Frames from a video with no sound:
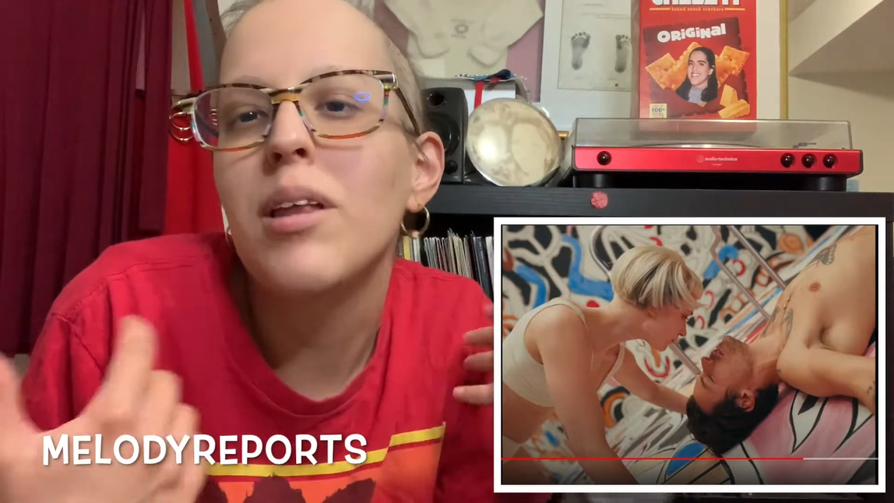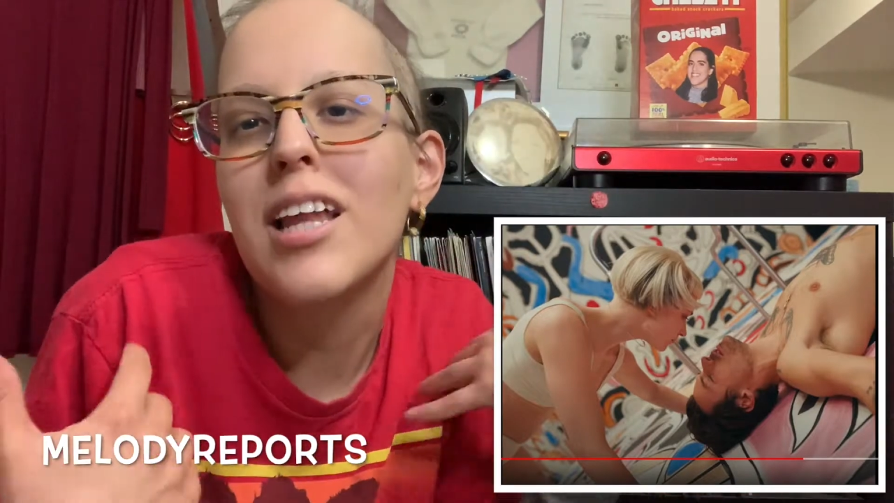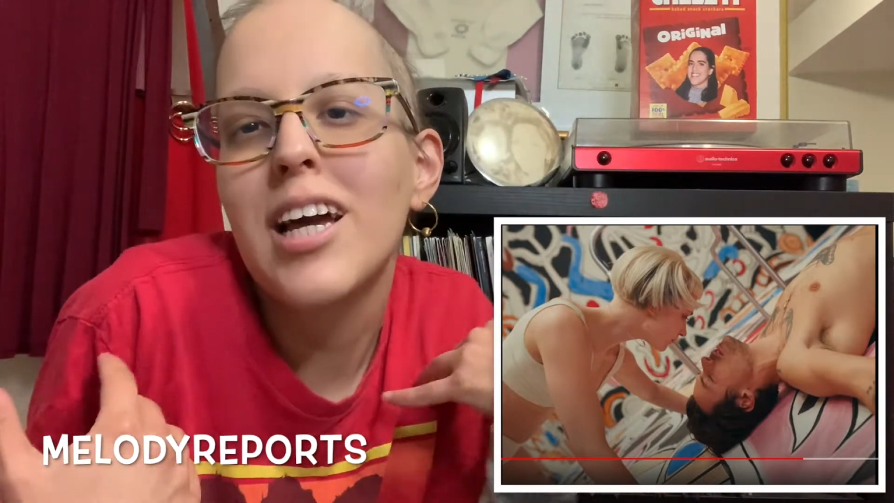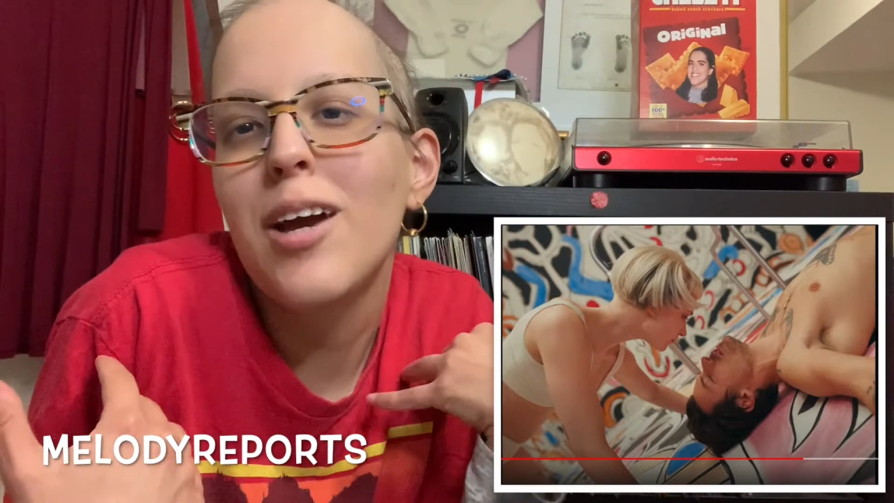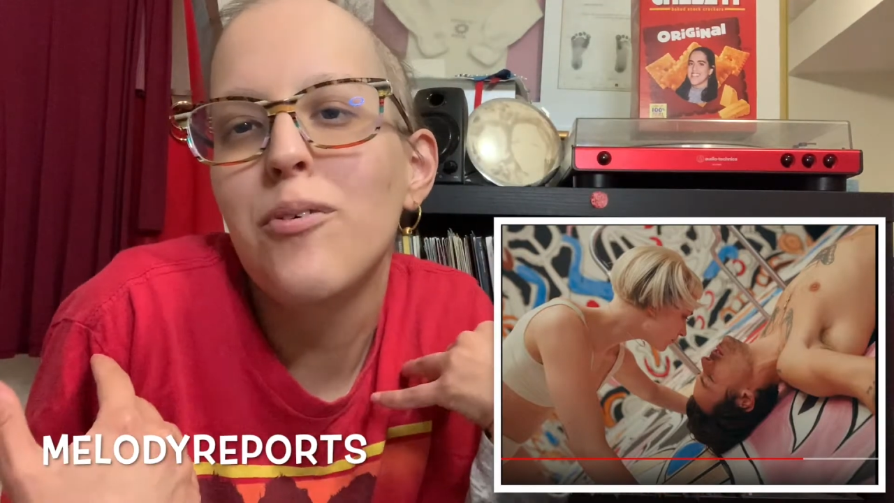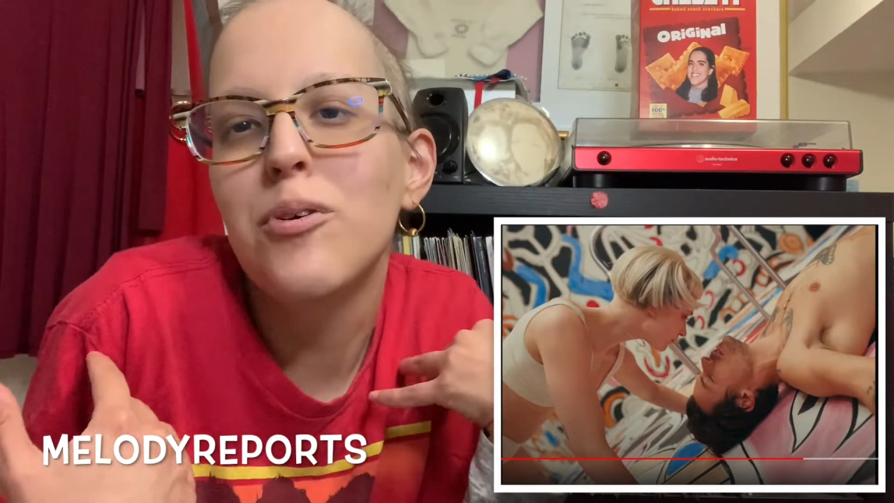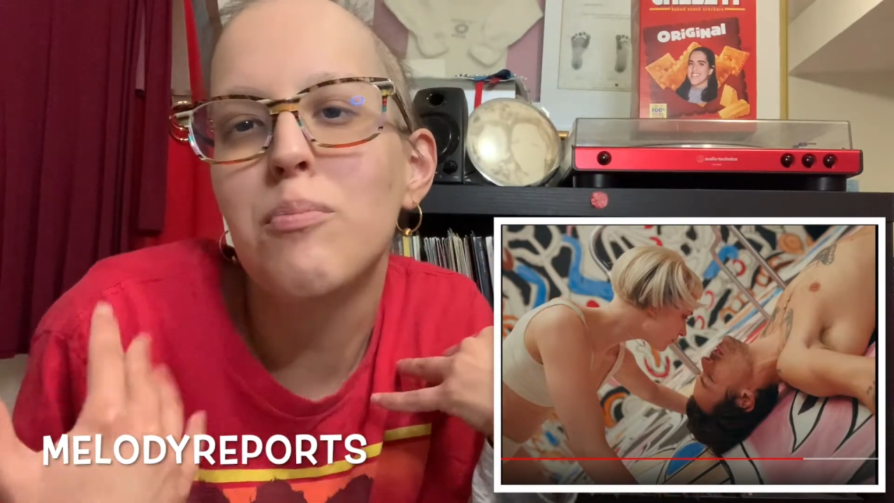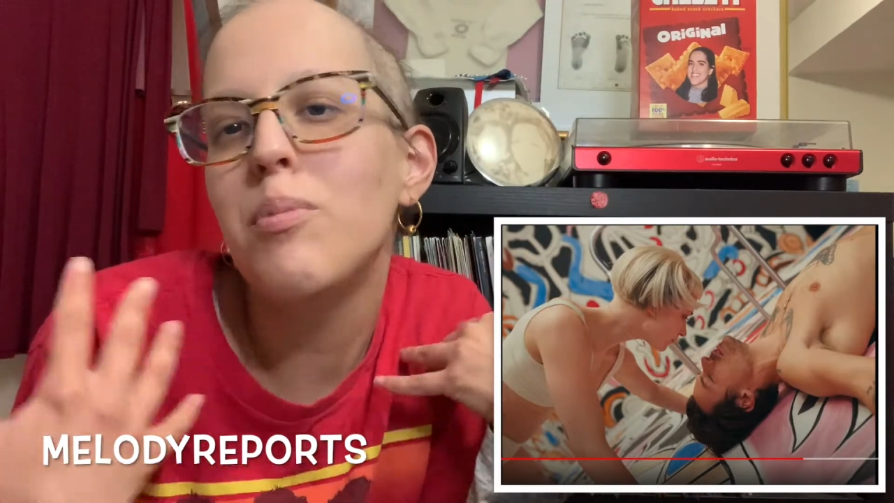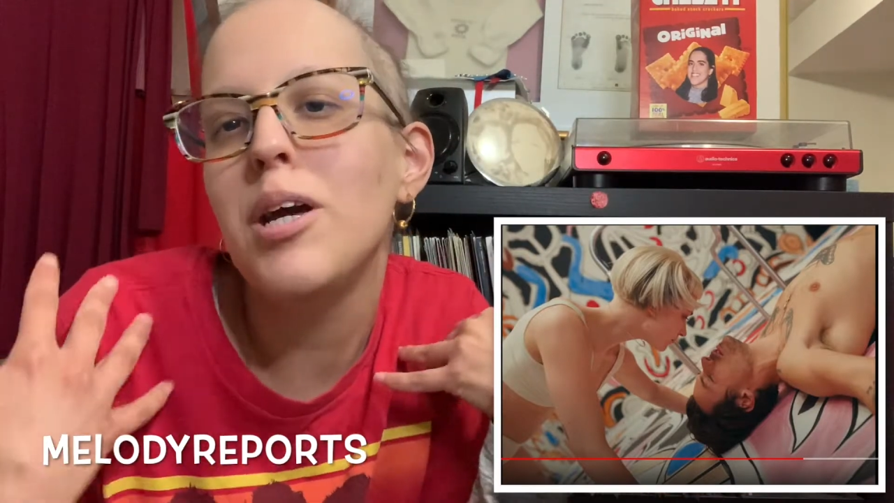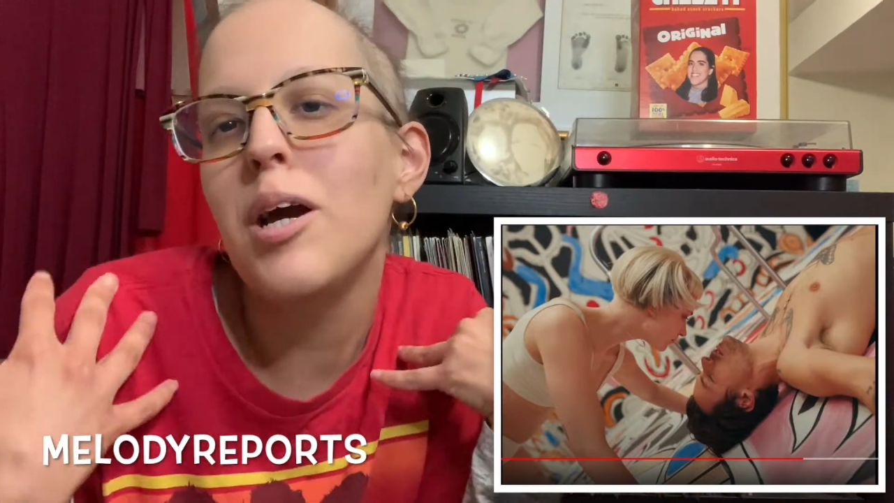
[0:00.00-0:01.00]
Like, it would
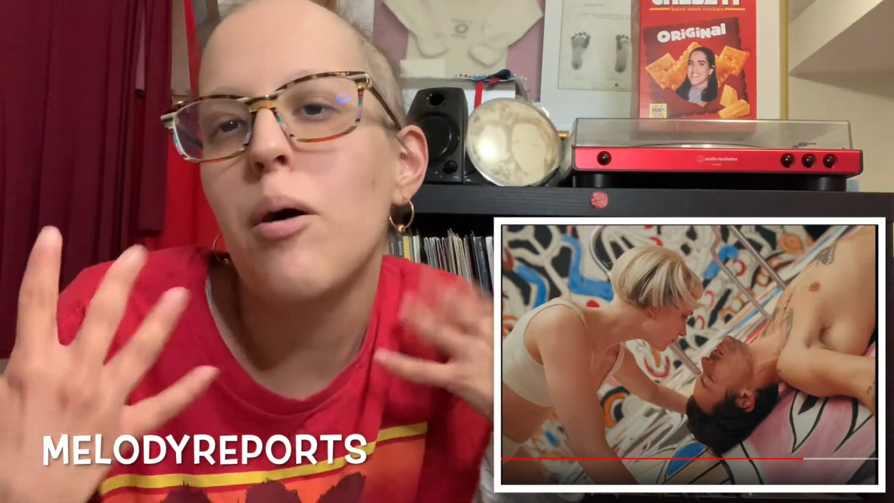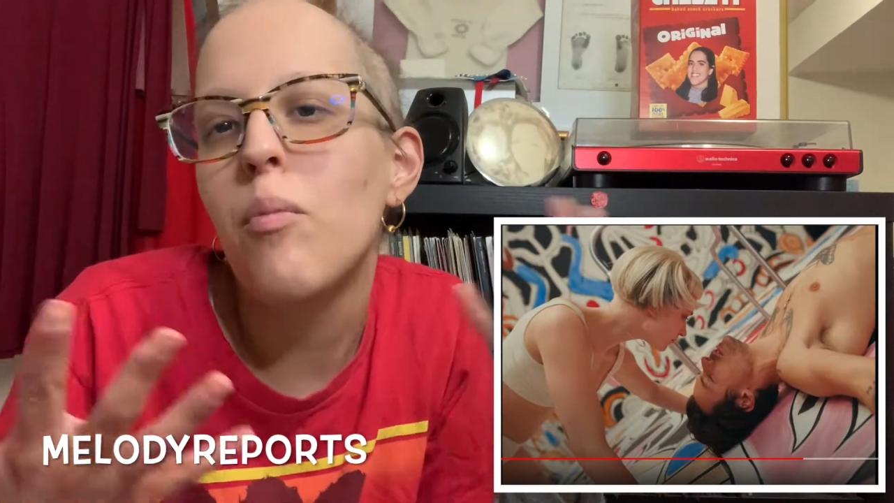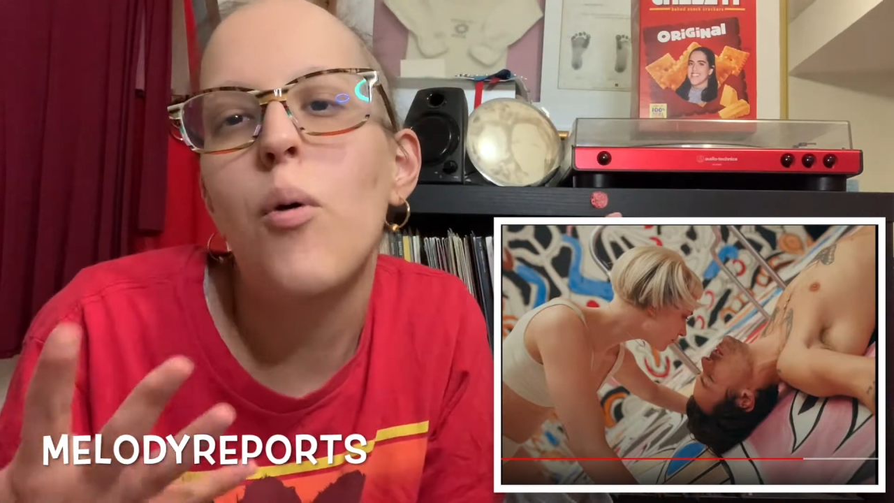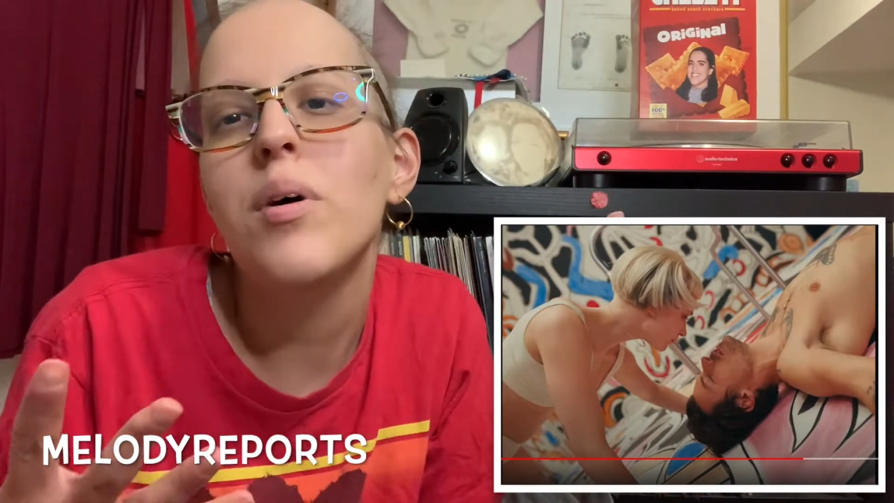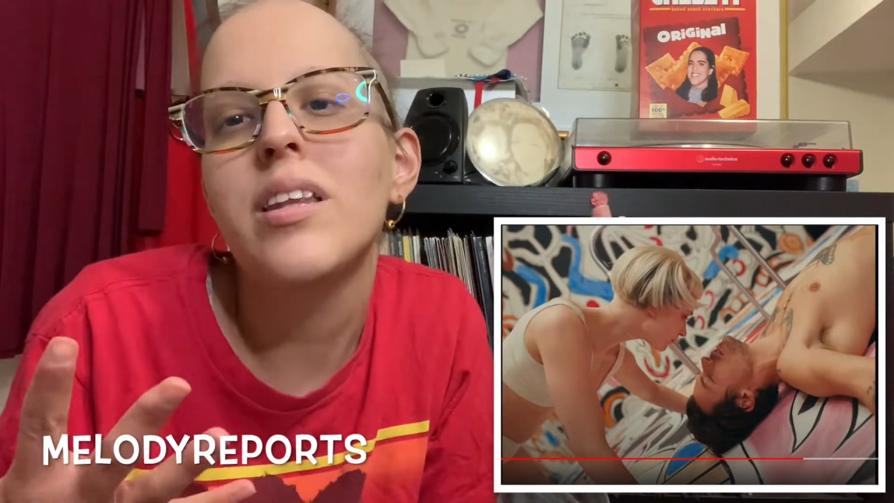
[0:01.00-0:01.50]
be a moment